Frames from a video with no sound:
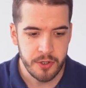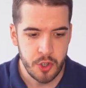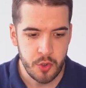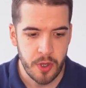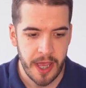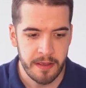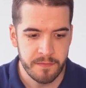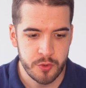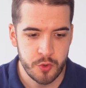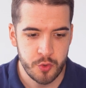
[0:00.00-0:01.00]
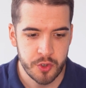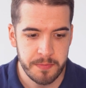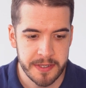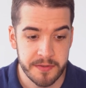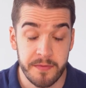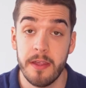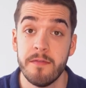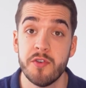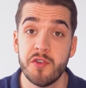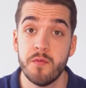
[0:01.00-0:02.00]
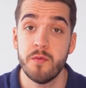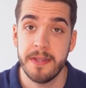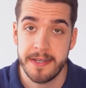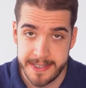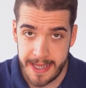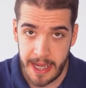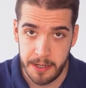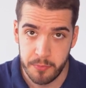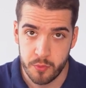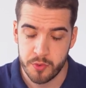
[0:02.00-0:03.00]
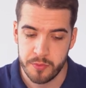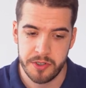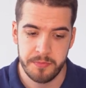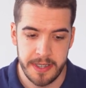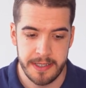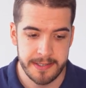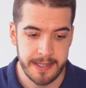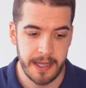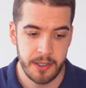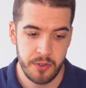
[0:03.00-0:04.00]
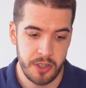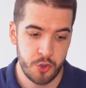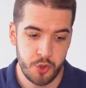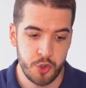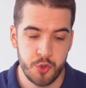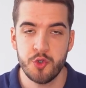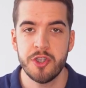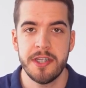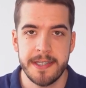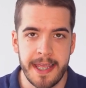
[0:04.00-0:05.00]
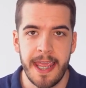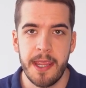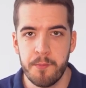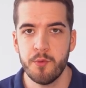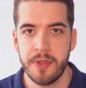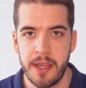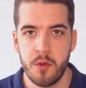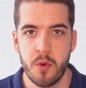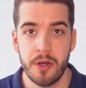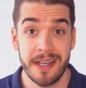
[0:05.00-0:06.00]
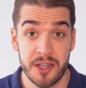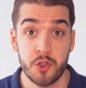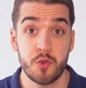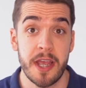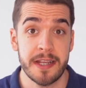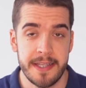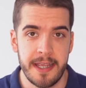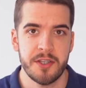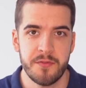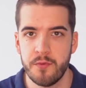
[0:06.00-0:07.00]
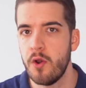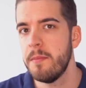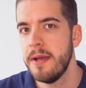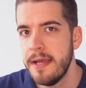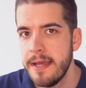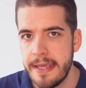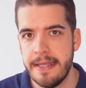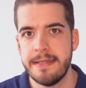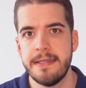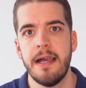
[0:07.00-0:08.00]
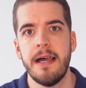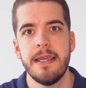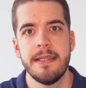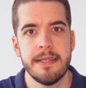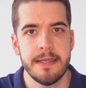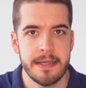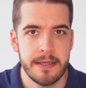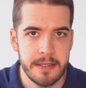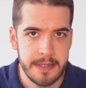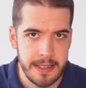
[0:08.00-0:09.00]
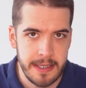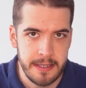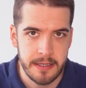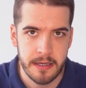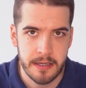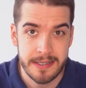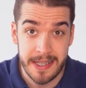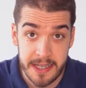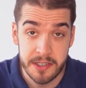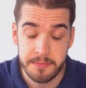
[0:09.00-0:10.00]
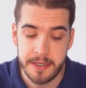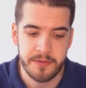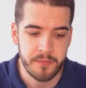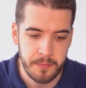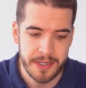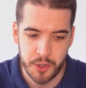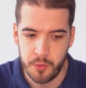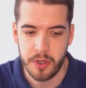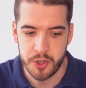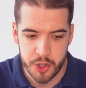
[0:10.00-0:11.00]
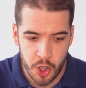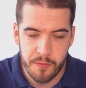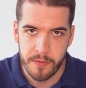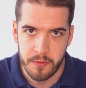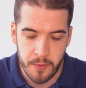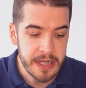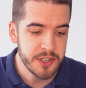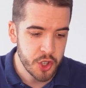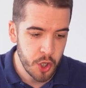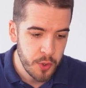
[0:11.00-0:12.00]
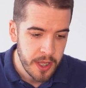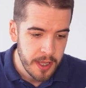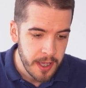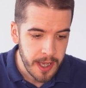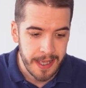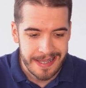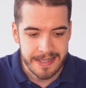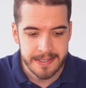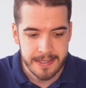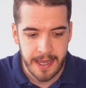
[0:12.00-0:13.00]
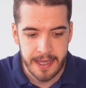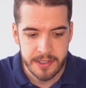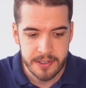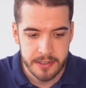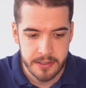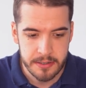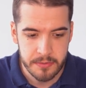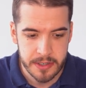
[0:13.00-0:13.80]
you have to specify, first of all, the tables, which means that you need to choose the table that you want to extract data from inside the database from SQL Server, right? So in this case, we